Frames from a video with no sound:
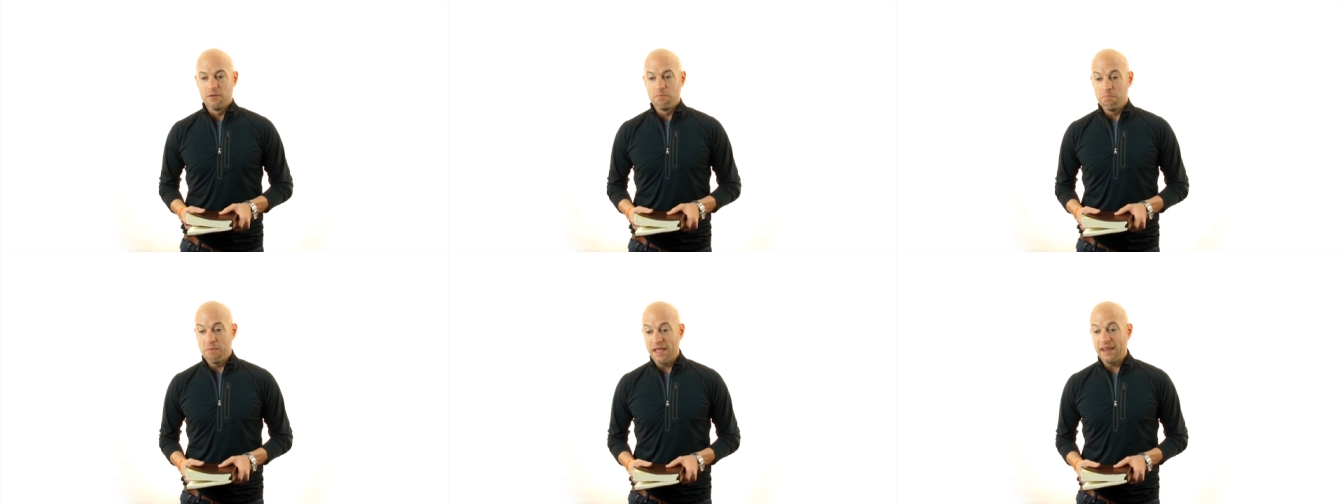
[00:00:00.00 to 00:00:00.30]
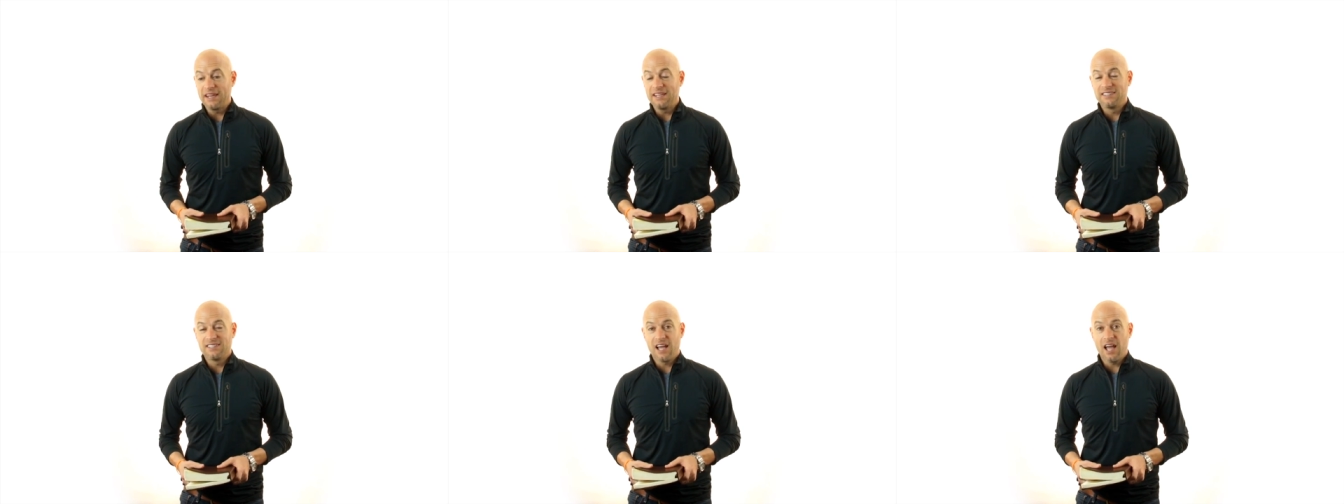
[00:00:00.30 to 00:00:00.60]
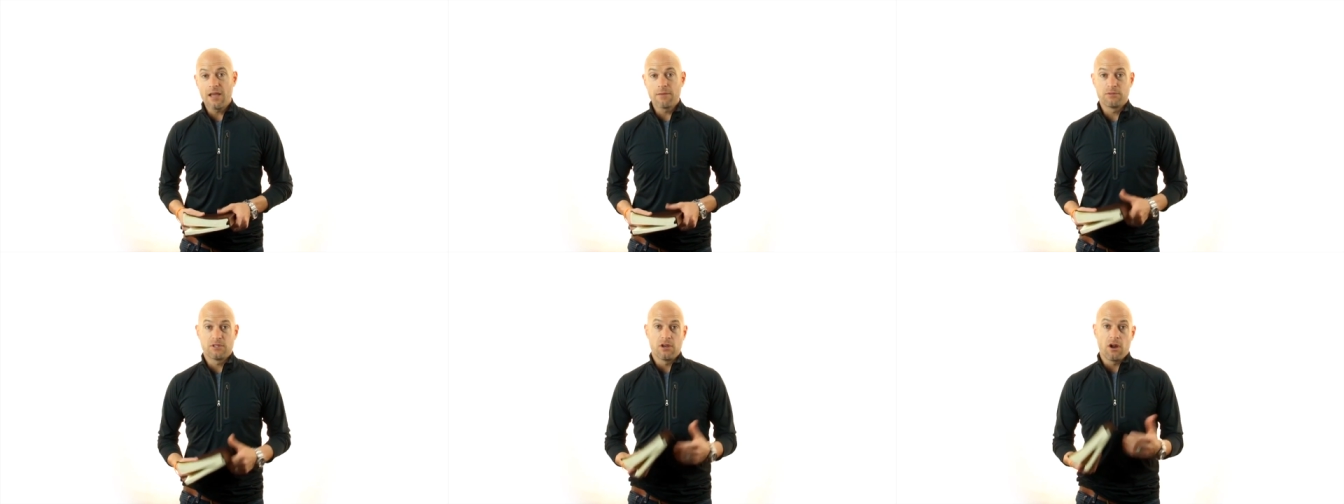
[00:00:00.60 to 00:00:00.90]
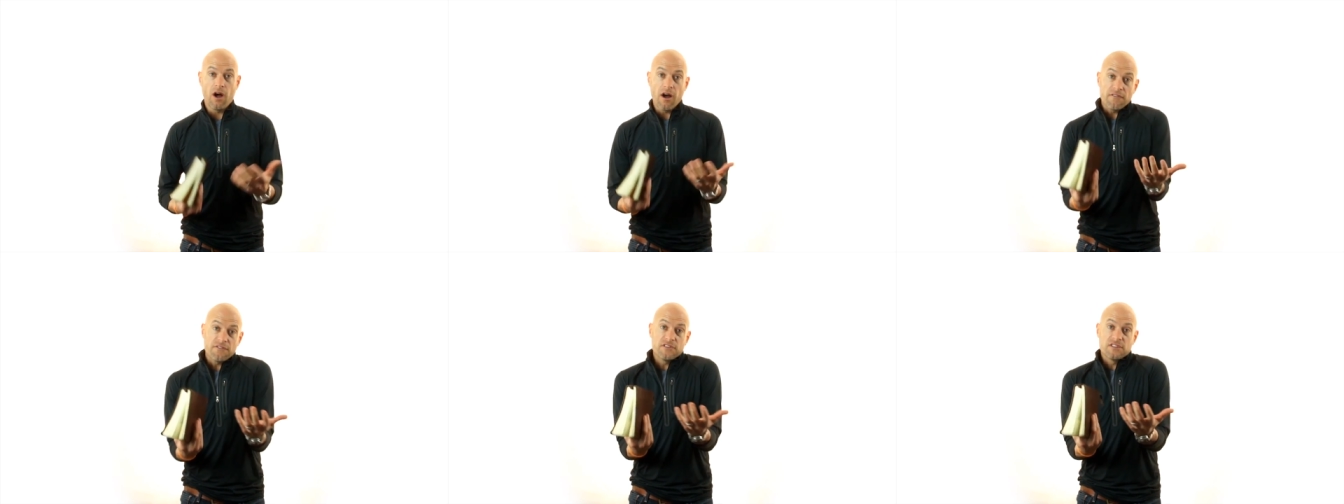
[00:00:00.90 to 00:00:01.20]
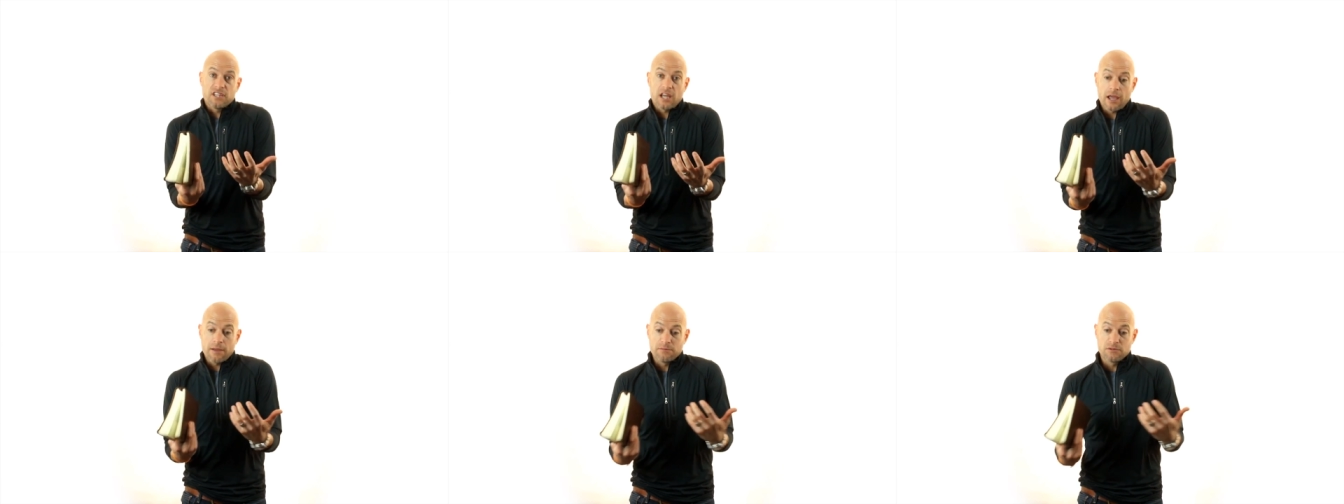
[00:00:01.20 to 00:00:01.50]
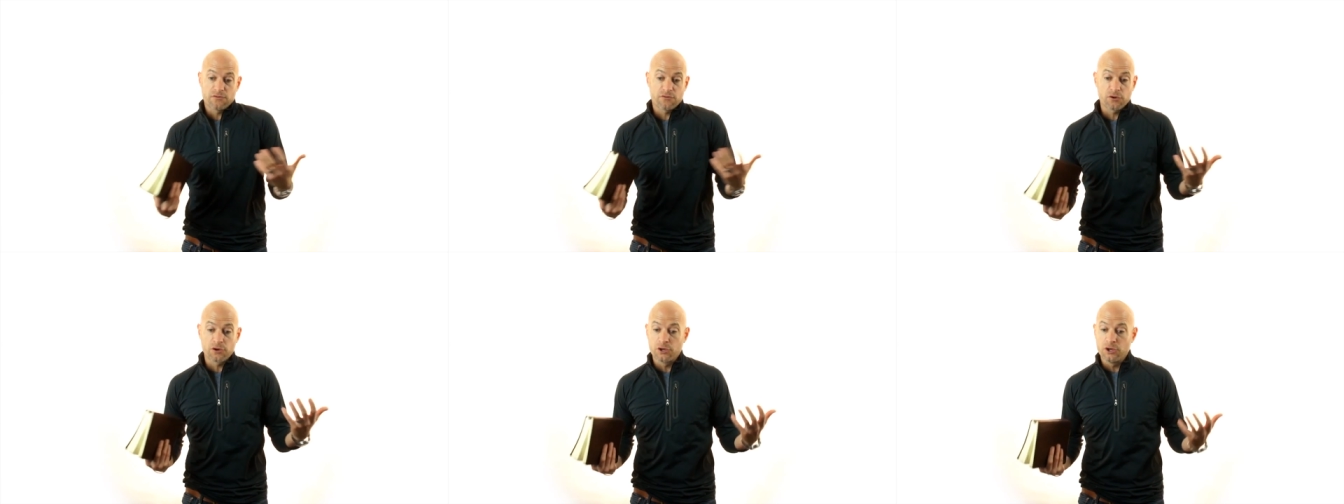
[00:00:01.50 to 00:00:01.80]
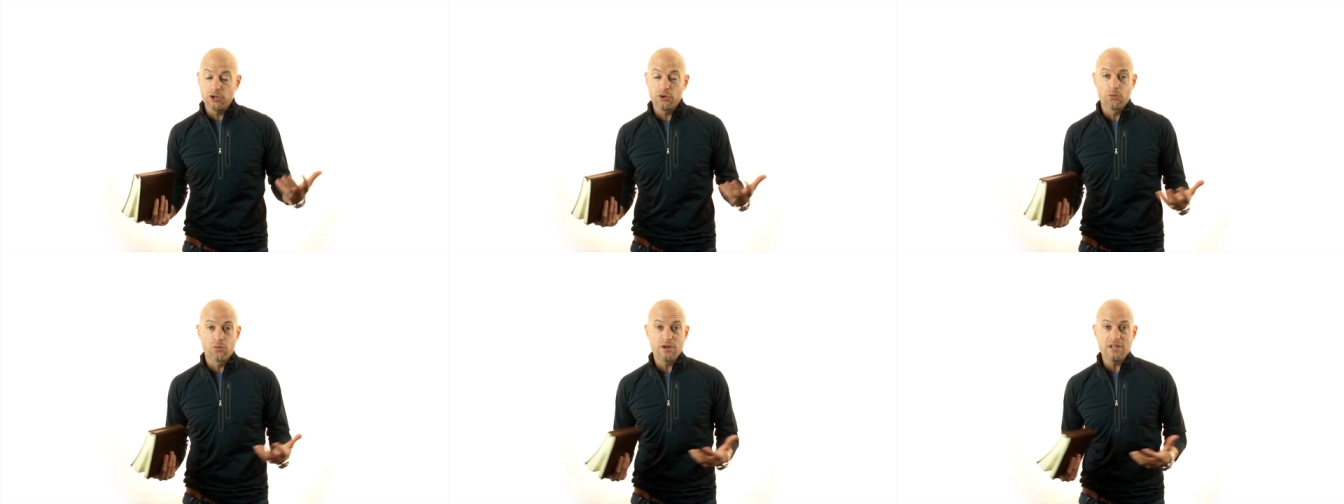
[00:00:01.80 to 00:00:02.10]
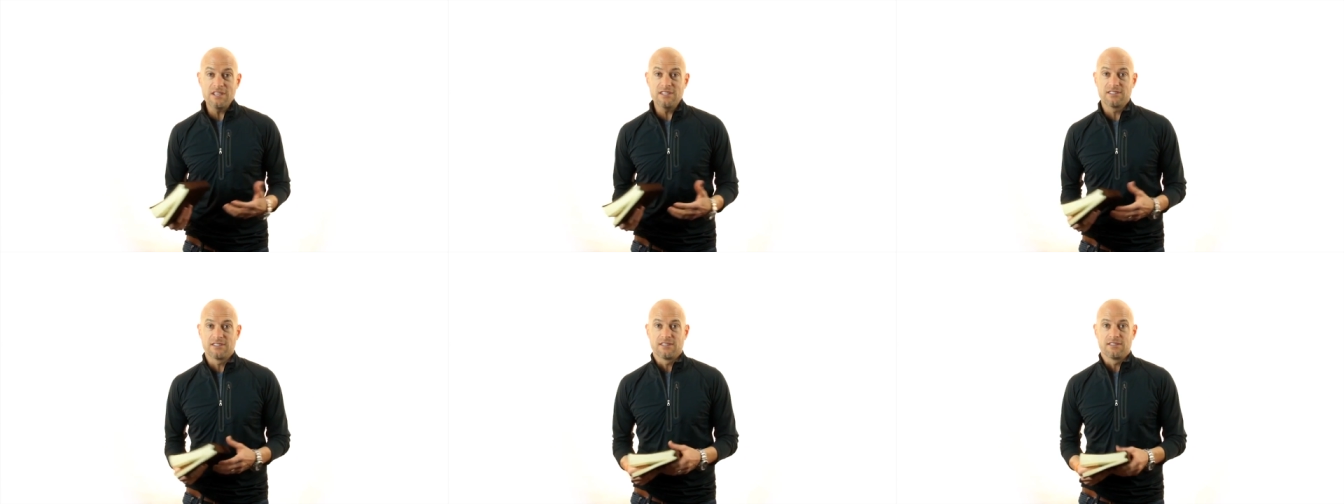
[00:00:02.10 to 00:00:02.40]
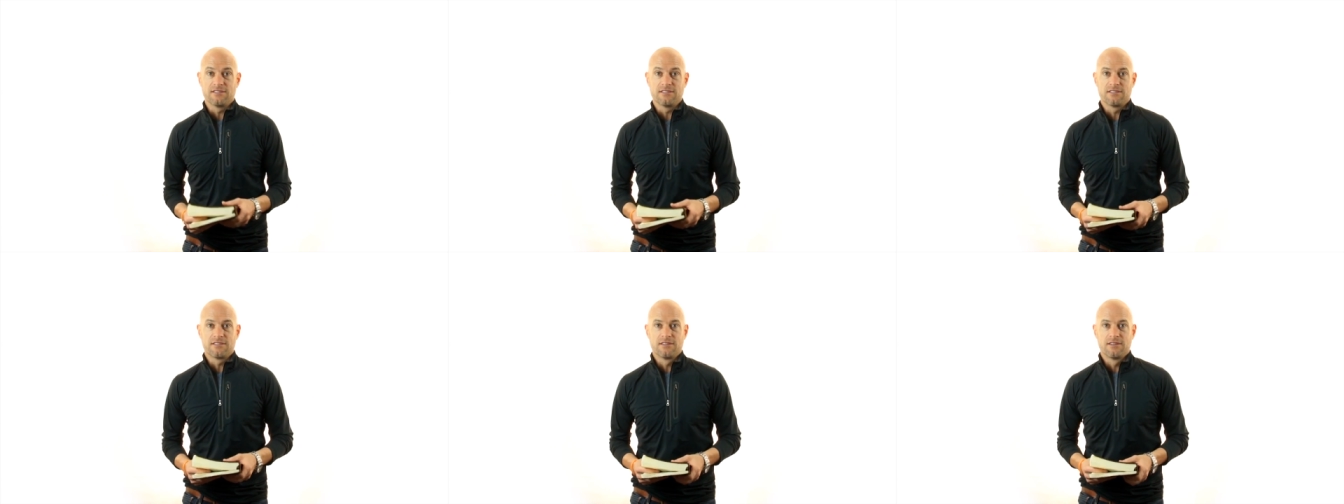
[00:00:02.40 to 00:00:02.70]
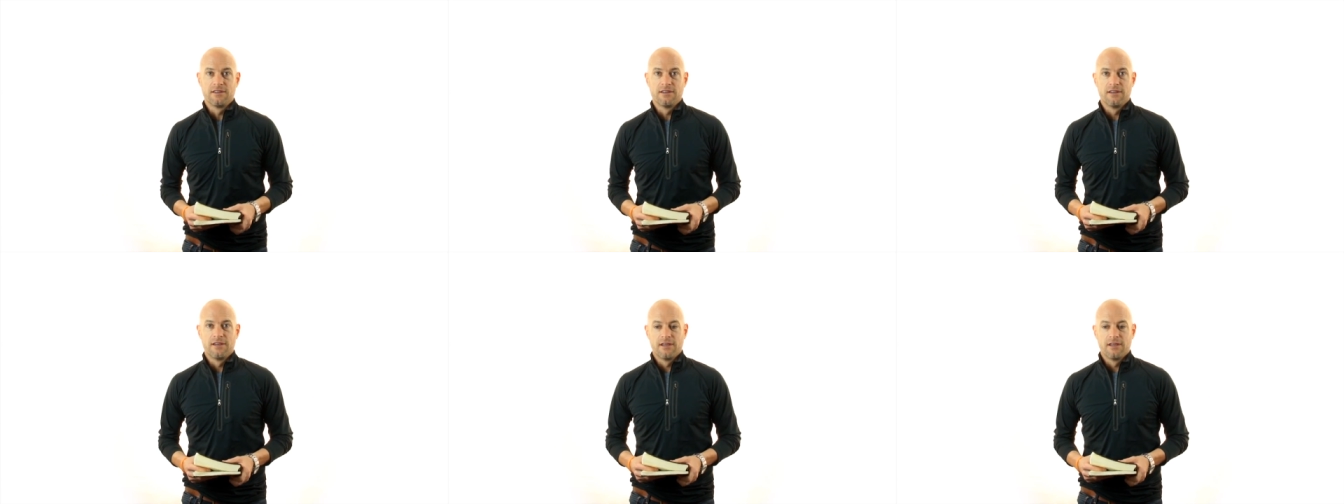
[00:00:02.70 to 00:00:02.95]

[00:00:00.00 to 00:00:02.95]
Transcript: many times, and oftentimes for good reasons.